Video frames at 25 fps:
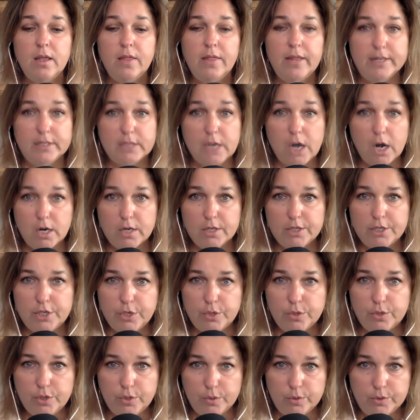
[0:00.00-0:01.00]
That's hard
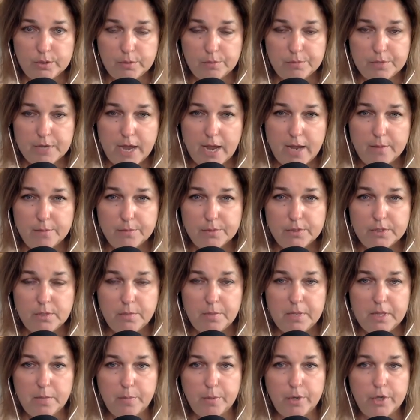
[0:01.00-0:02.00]
to do sometimes, to
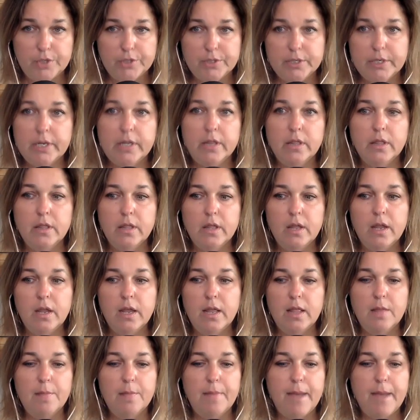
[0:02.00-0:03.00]
be the person
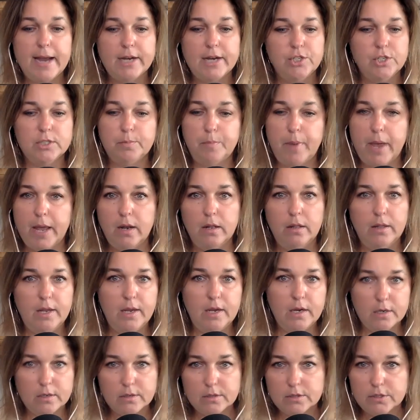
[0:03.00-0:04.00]
in the back just
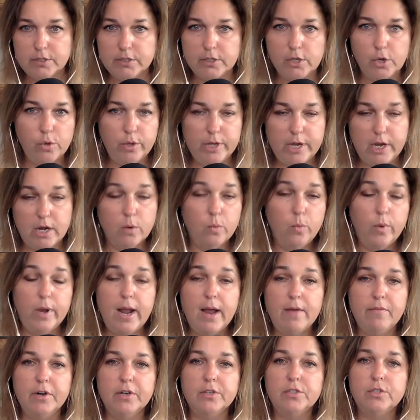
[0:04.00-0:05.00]
pedaling slowly or
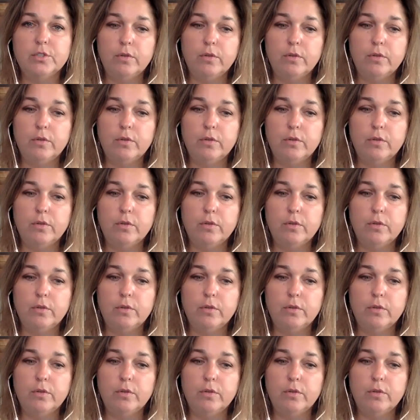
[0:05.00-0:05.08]
whatever.